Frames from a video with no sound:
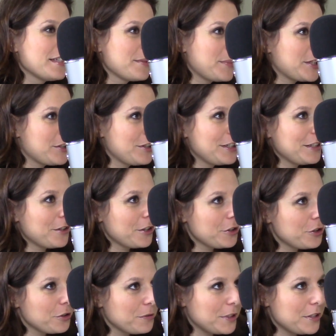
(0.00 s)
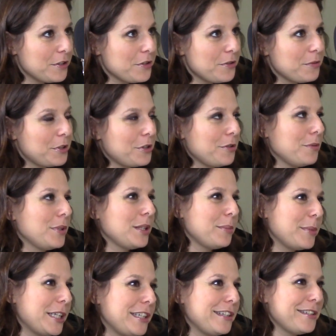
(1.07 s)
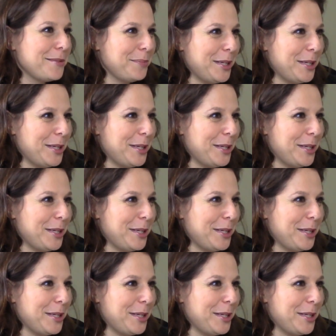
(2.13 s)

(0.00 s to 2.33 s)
especially larger ones, which is where the money is,